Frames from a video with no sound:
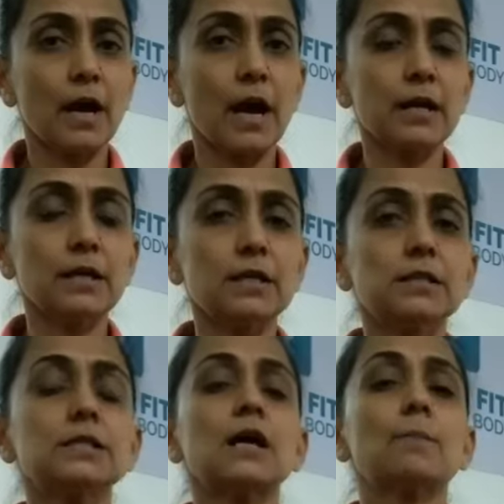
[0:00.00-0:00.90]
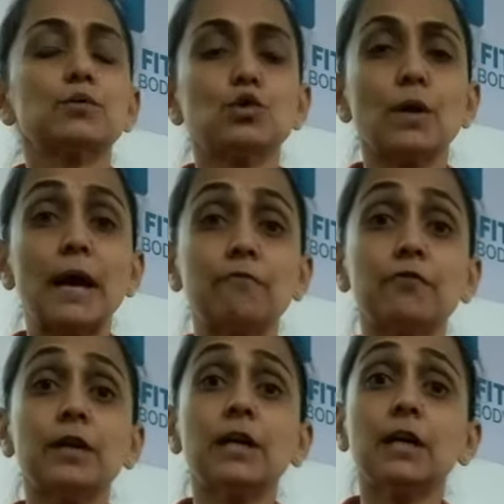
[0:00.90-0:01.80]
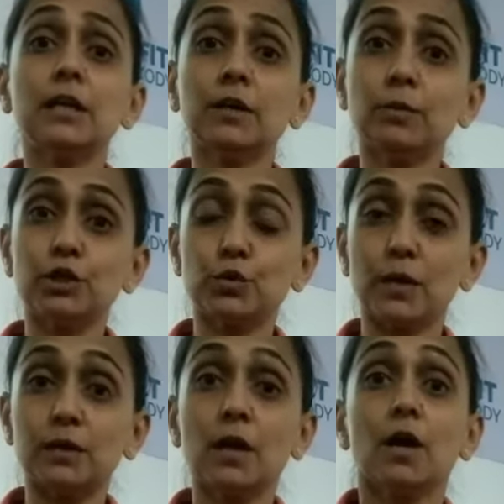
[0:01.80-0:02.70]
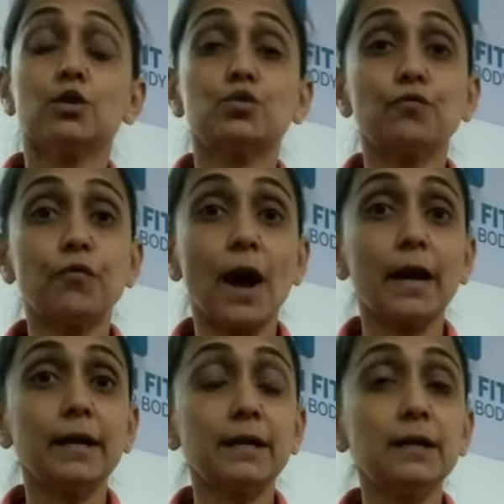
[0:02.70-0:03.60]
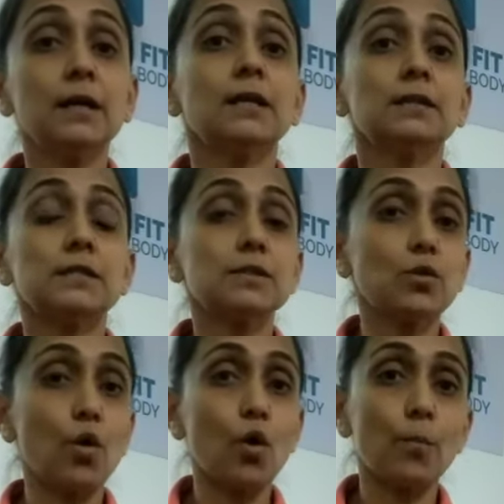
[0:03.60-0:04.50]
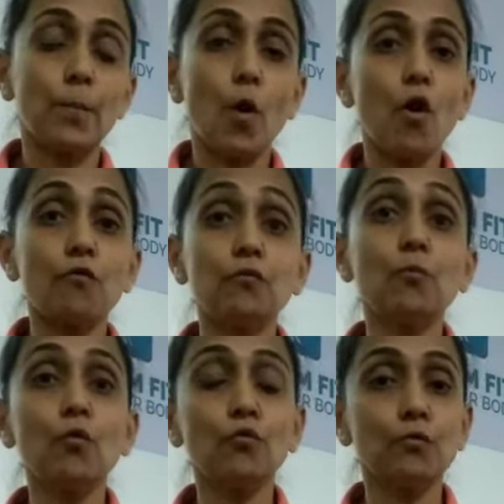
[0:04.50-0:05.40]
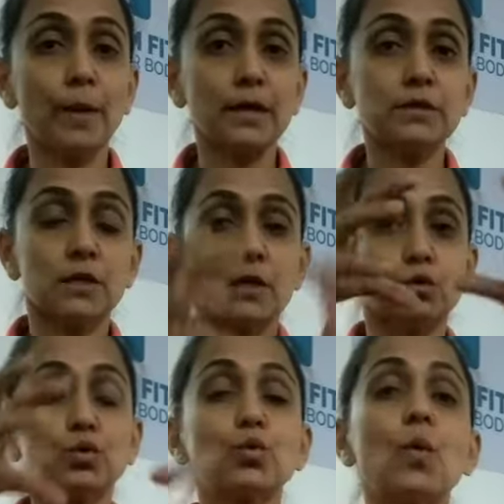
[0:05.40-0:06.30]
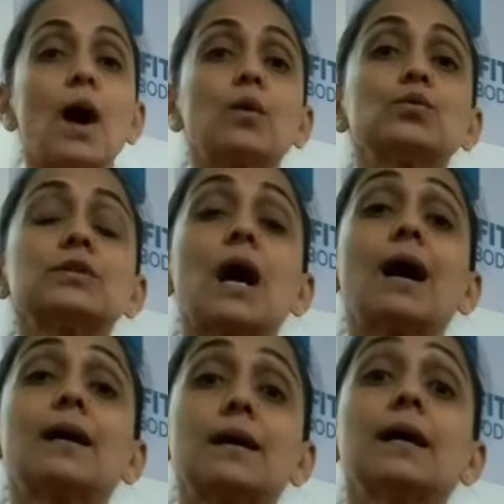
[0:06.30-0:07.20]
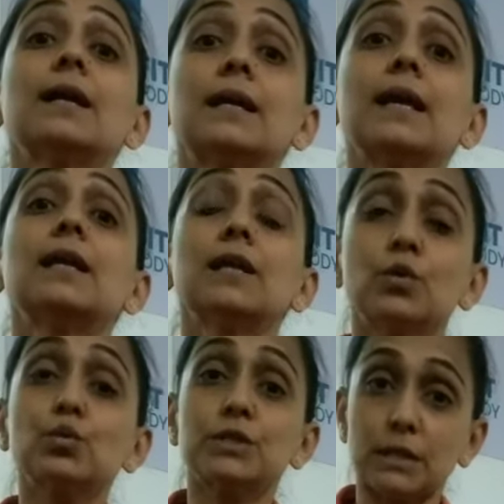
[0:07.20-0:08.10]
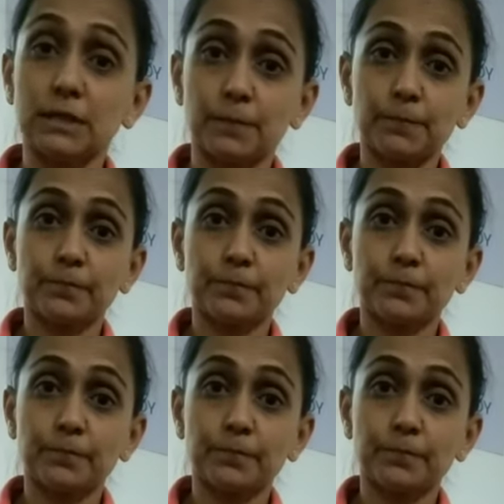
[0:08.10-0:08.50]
and it is up to every individual to find the scope of movement throughout our daily routine.